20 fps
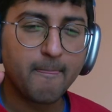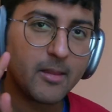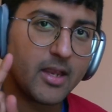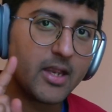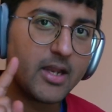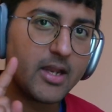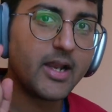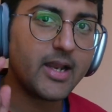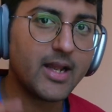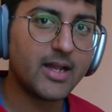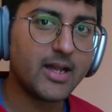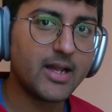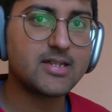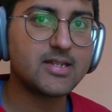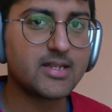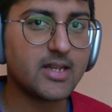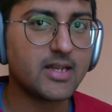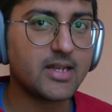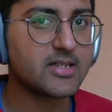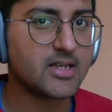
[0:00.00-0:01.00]
In India, this
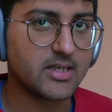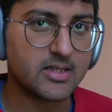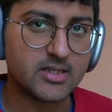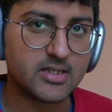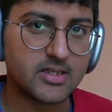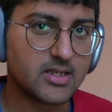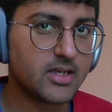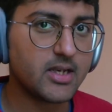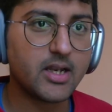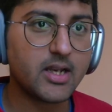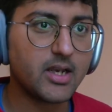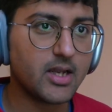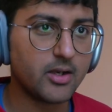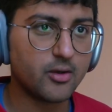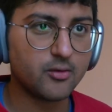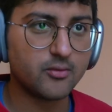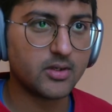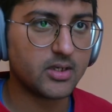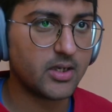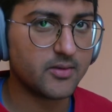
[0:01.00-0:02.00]
things changes. In India,
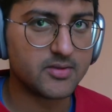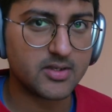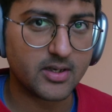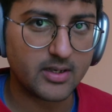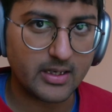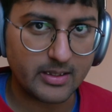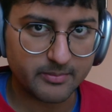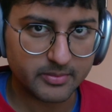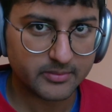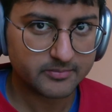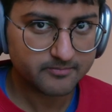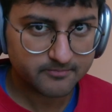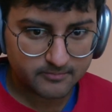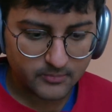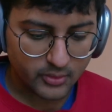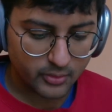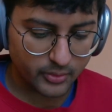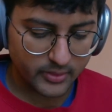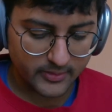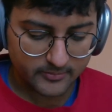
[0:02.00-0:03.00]
no one gives a crap.
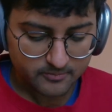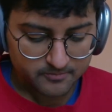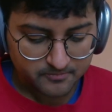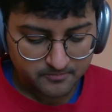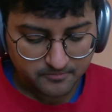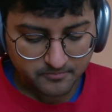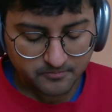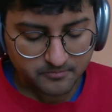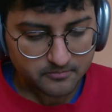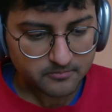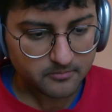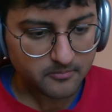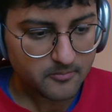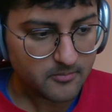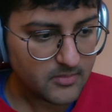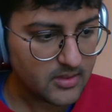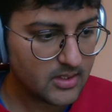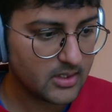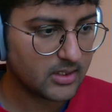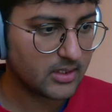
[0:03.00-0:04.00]
Okay
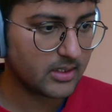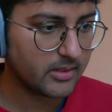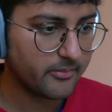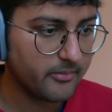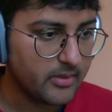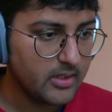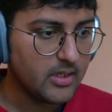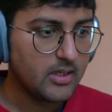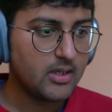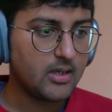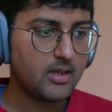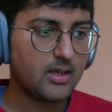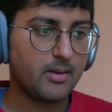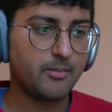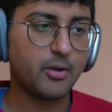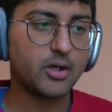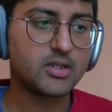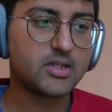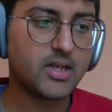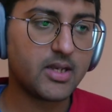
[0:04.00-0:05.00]
um, I'm
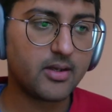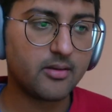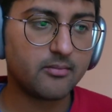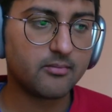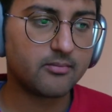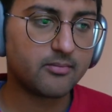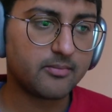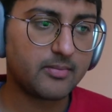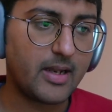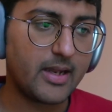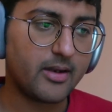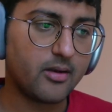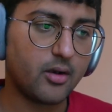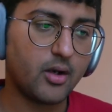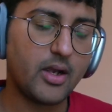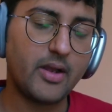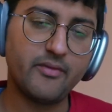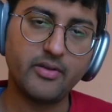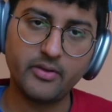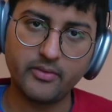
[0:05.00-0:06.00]
not saying like
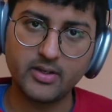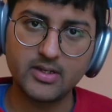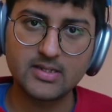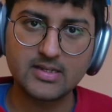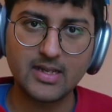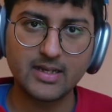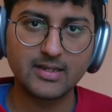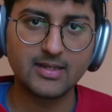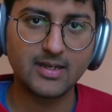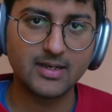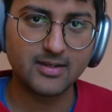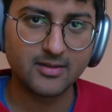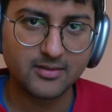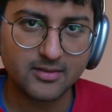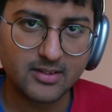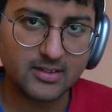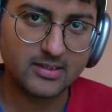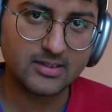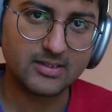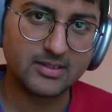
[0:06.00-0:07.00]
everyone is like that.
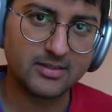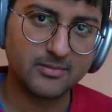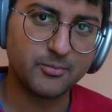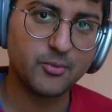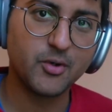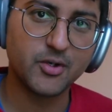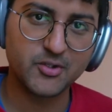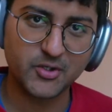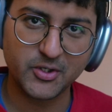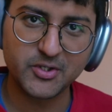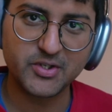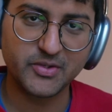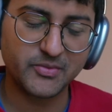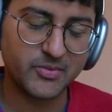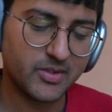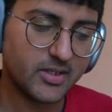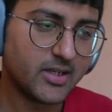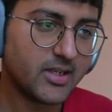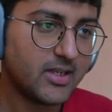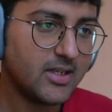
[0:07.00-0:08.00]
Uh, poor choice of
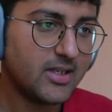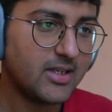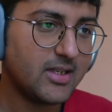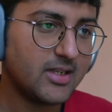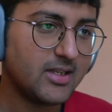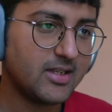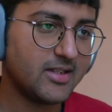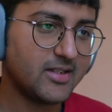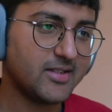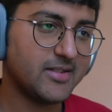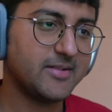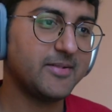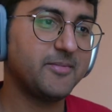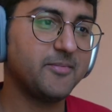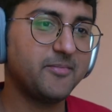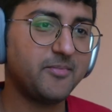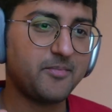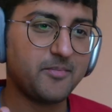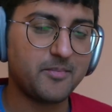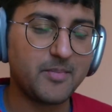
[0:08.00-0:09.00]
word. Uh,
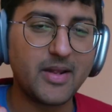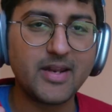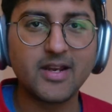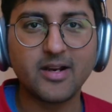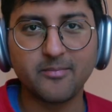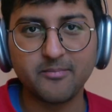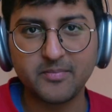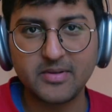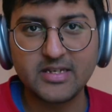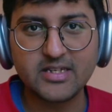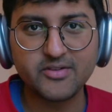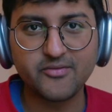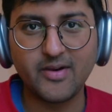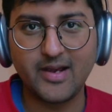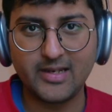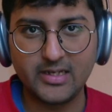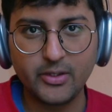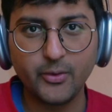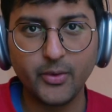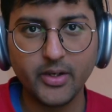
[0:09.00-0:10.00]
many companies
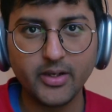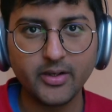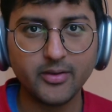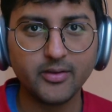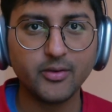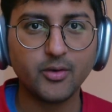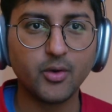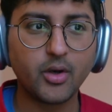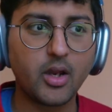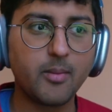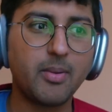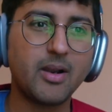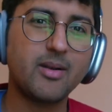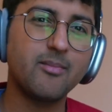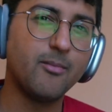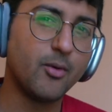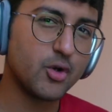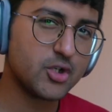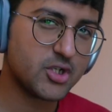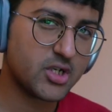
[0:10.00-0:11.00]
value it, okay, but
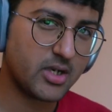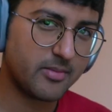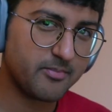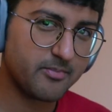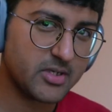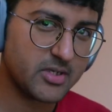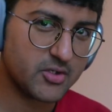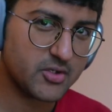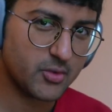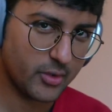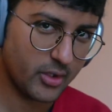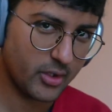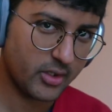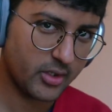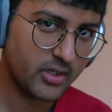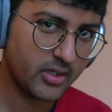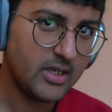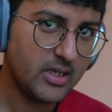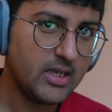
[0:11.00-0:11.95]
most companies do not.